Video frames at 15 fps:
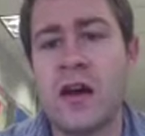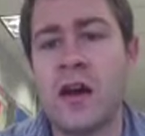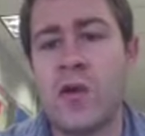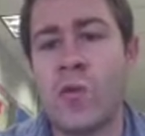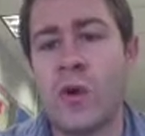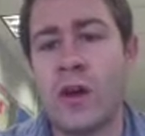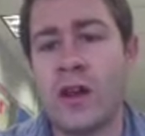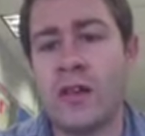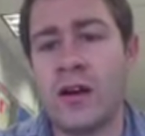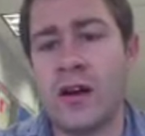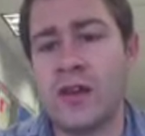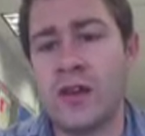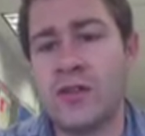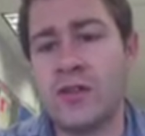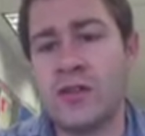
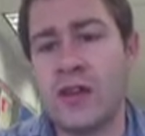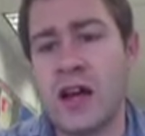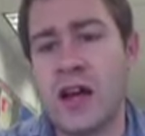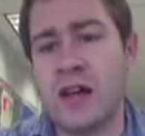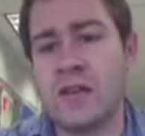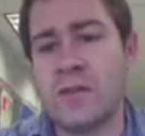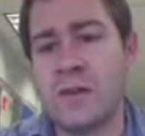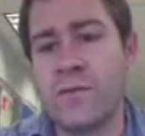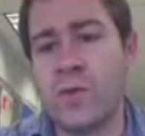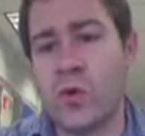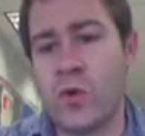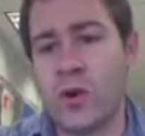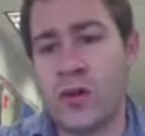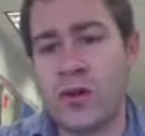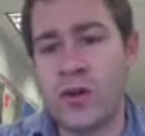another side is
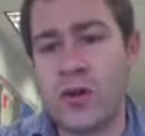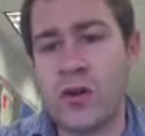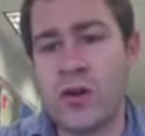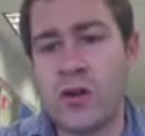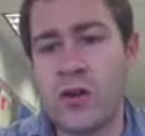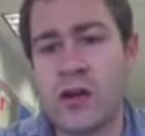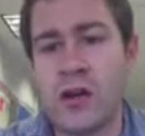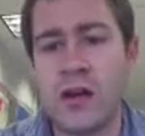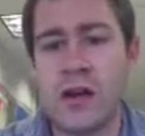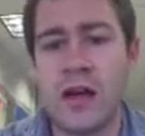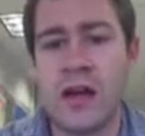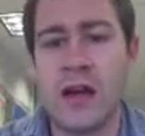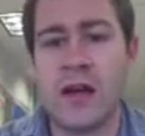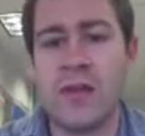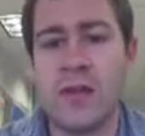4 1/3,
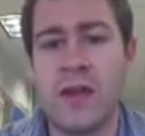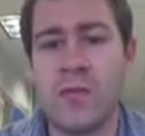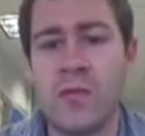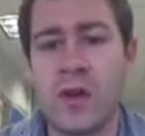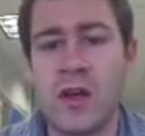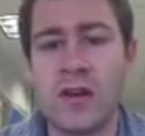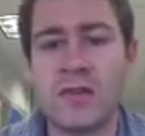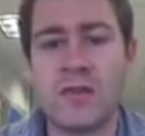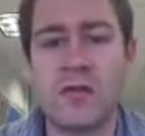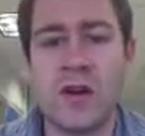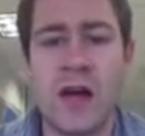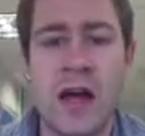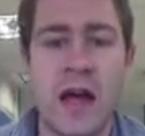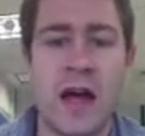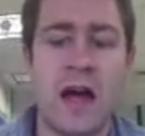and then we also
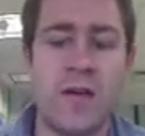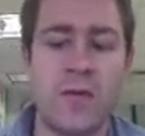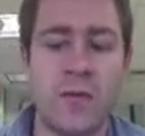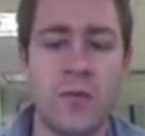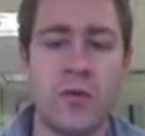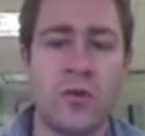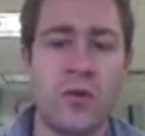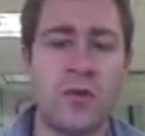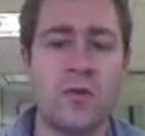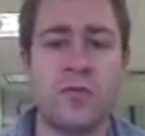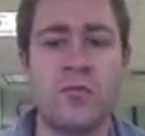have, I'm going to